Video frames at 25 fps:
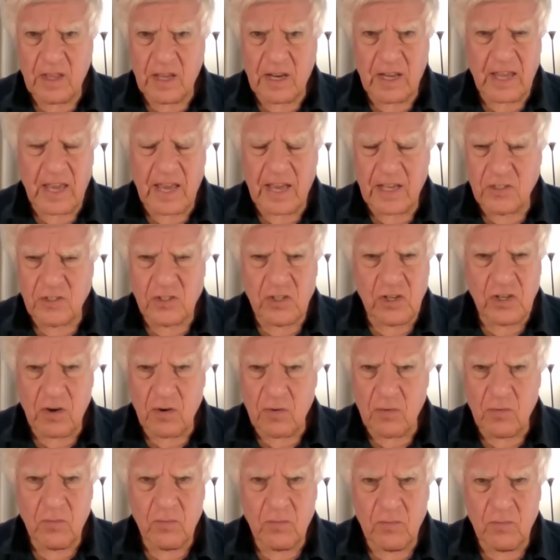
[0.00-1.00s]
that he has
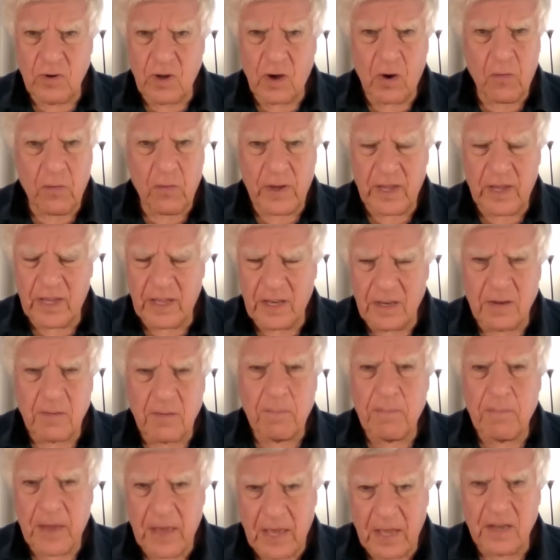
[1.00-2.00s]
no
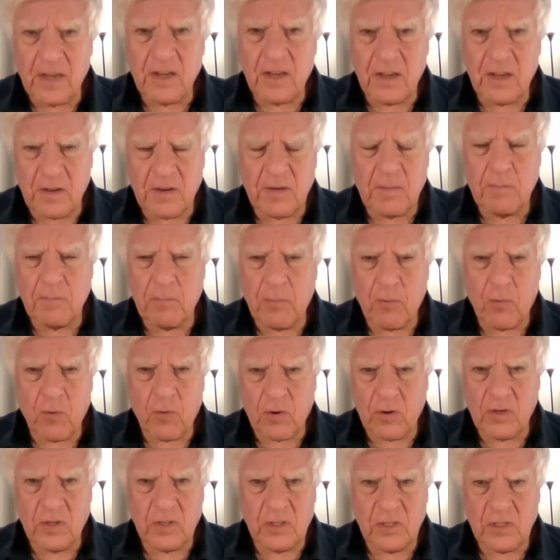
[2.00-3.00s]
independent
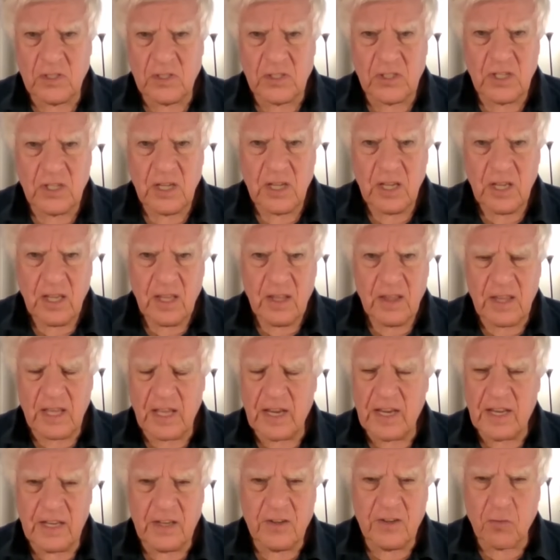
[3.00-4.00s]
importance,
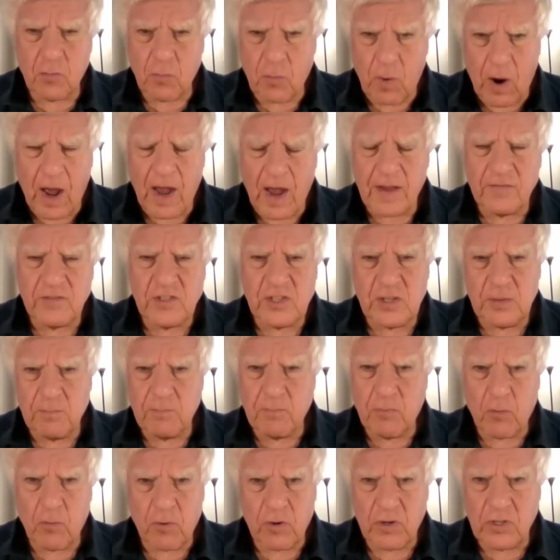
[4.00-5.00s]
that he derives
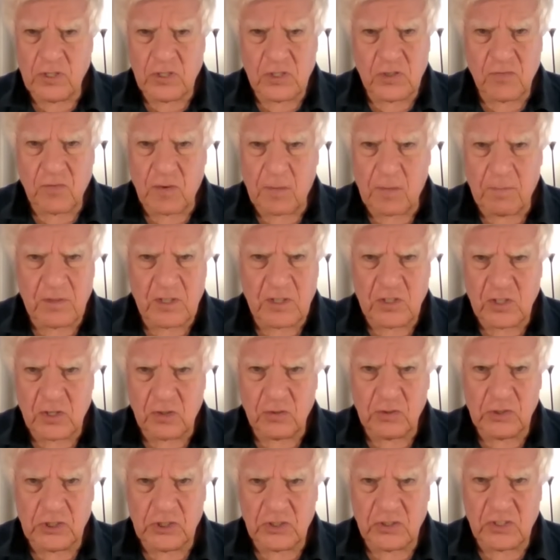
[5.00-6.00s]
importance from the
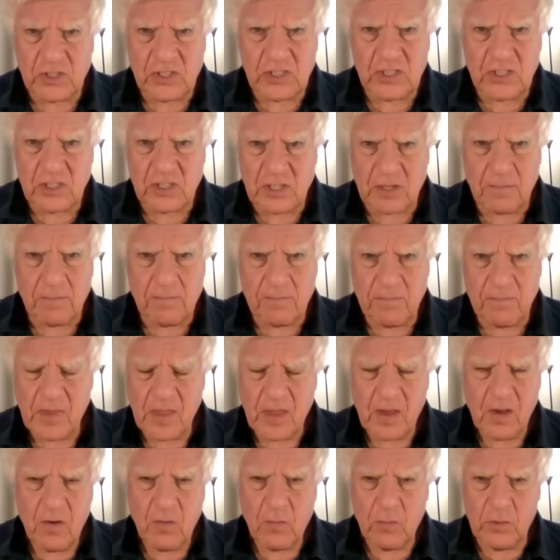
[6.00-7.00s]
social
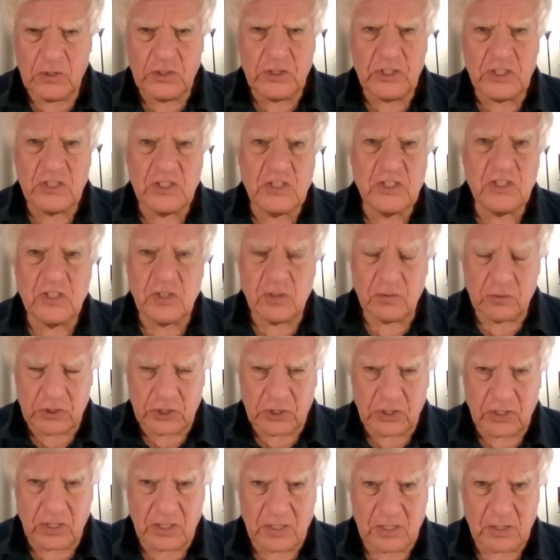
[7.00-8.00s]
system, which is
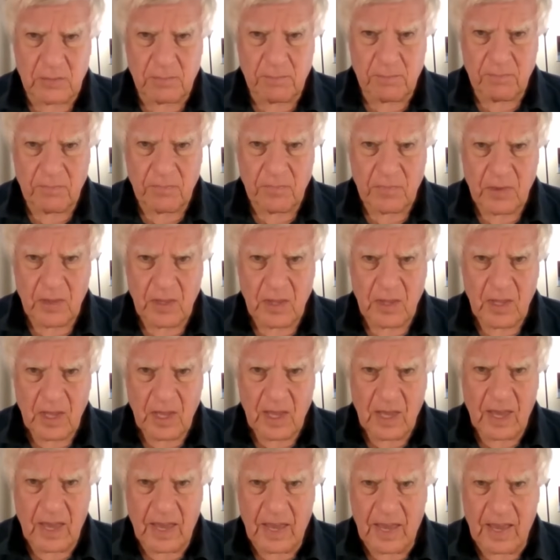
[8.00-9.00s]
socialism,
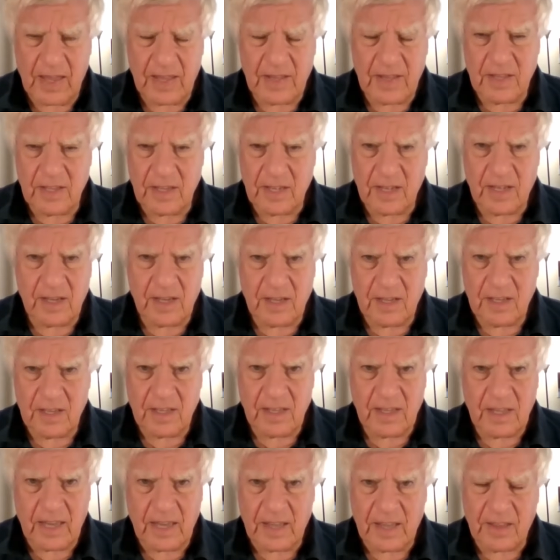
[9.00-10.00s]
and
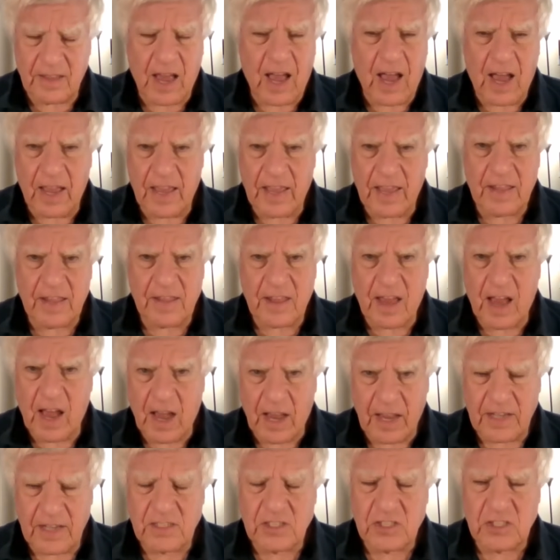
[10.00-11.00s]

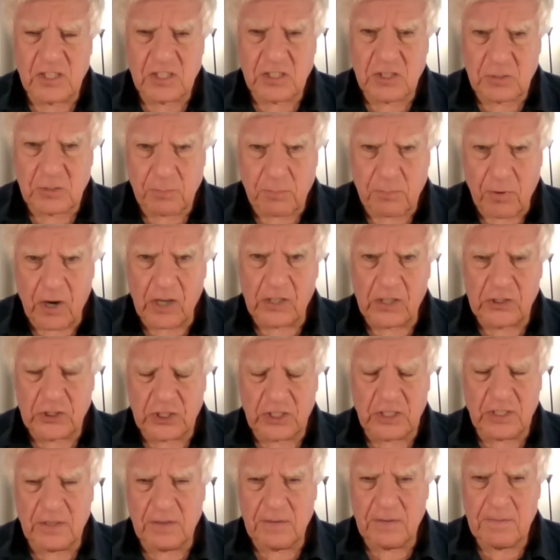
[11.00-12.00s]
the highest
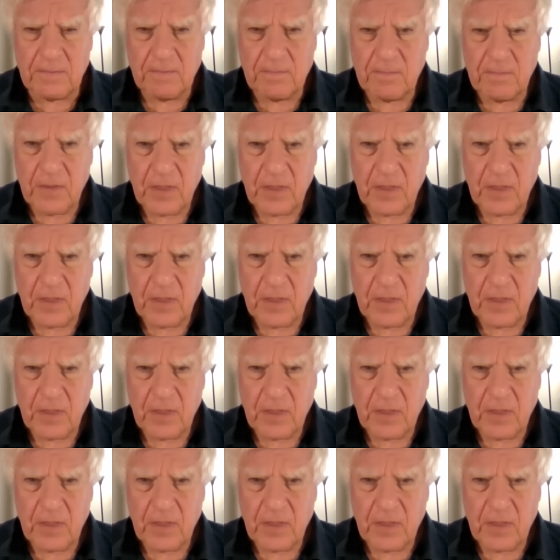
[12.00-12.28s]
expression